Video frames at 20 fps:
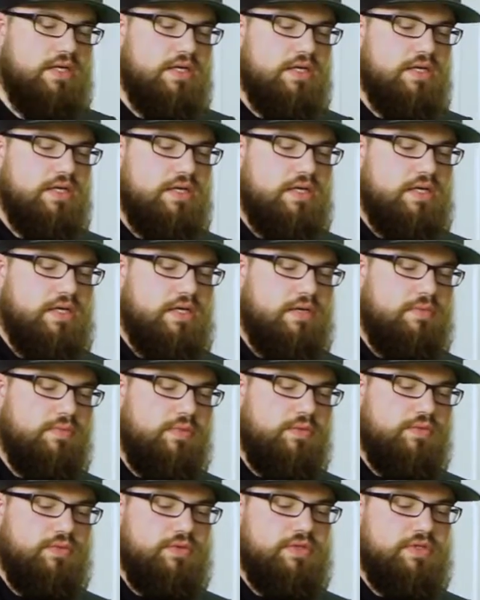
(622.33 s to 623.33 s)
I am
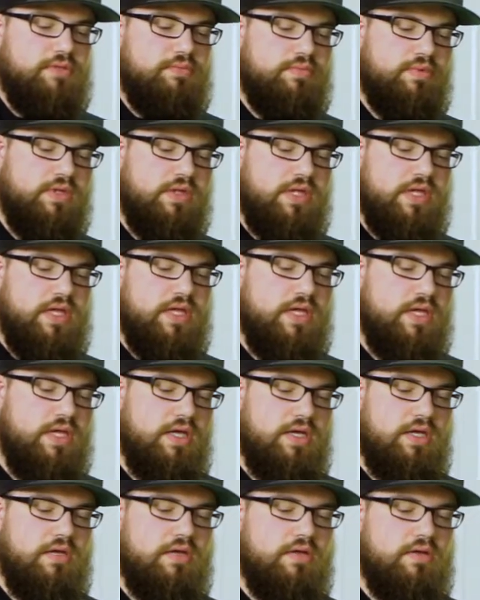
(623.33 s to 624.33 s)
going to
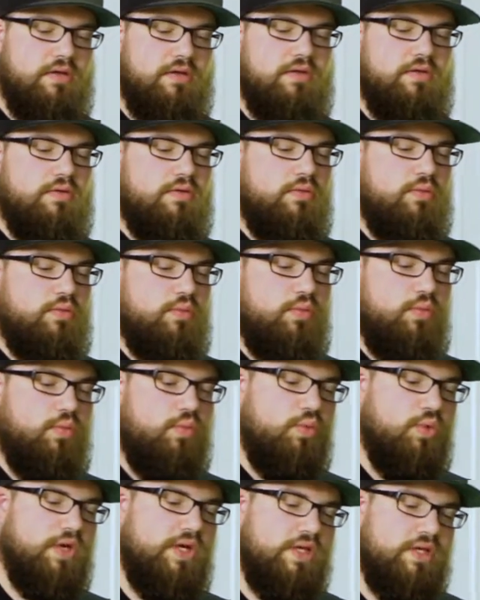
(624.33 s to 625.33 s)
play
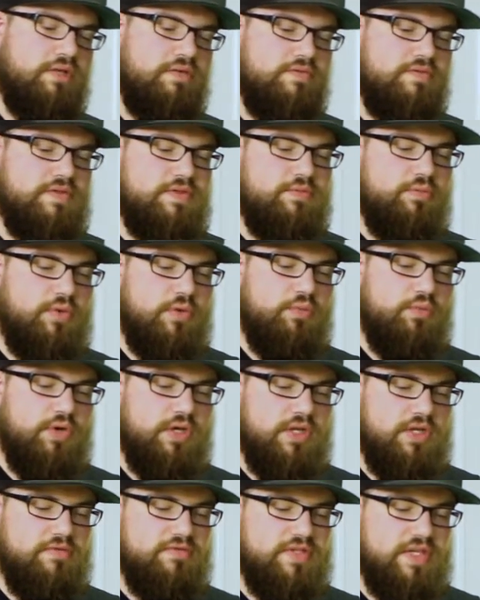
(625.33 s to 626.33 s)
Wood Elves. When Wood
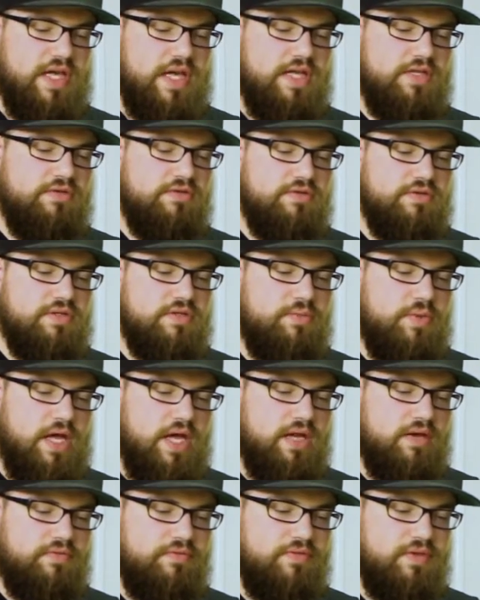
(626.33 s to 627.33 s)
Elves enters the
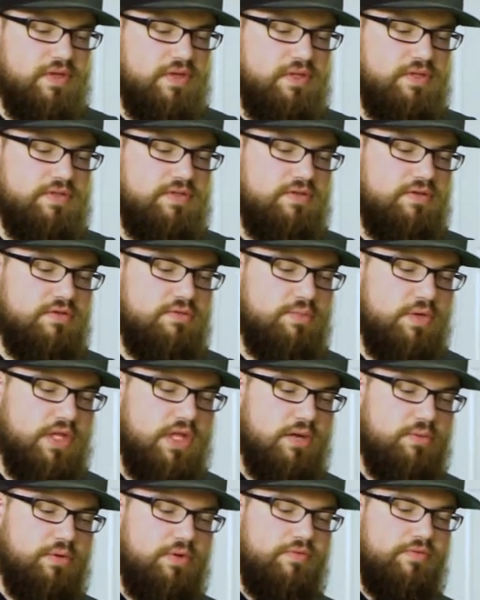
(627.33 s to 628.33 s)
battlefield, search my
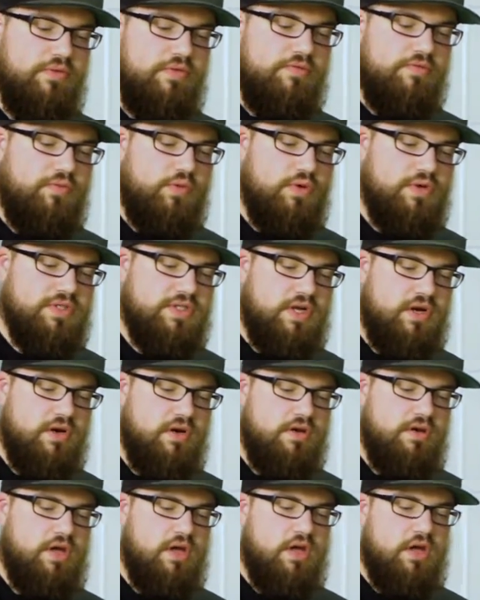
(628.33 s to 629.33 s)
library for a forest
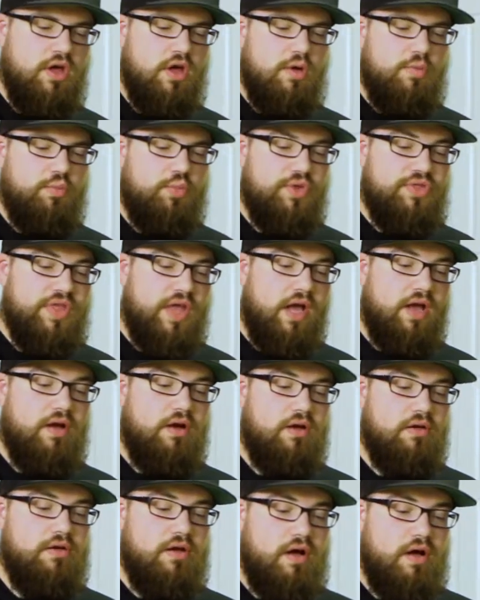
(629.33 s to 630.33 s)
card. Put that
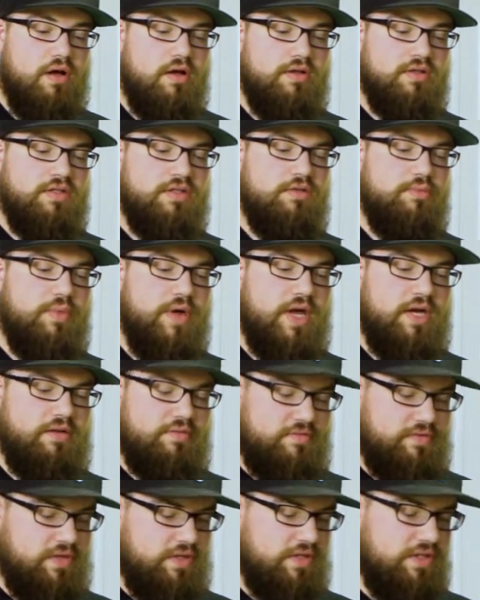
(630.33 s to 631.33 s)
card onto the
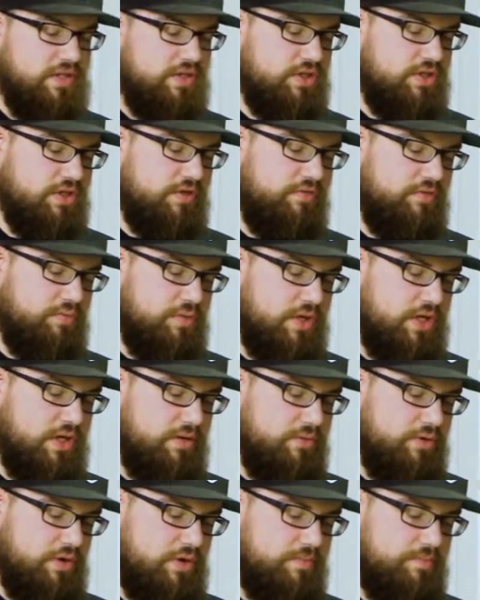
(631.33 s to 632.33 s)
battlefield, then shuffle my
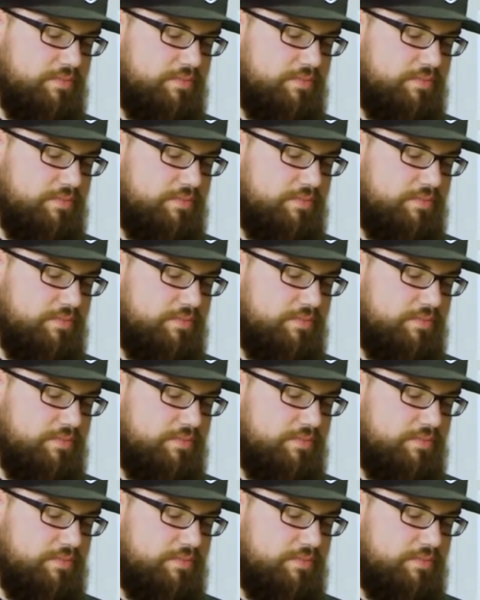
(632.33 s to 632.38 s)
library.